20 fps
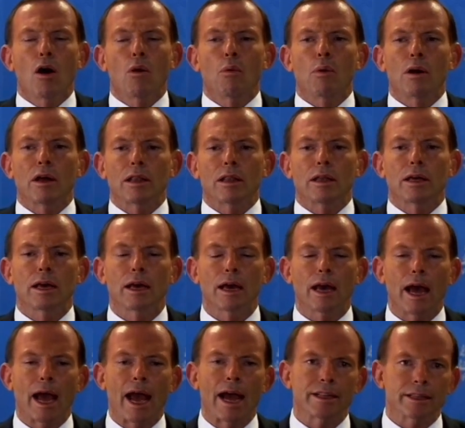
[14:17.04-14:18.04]
Well,
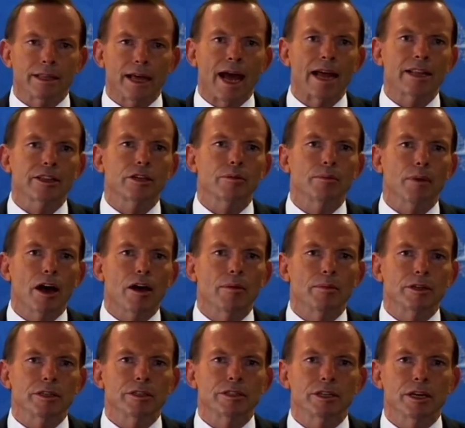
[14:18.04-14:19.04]
at the
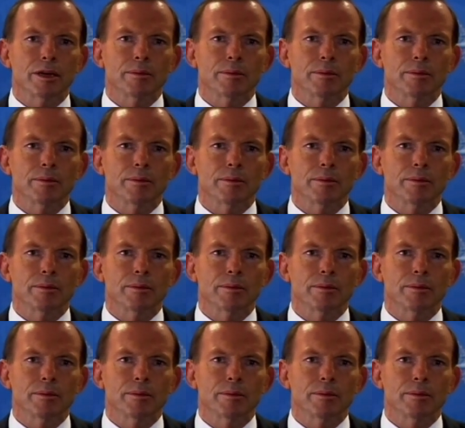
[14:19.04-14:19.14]
moment,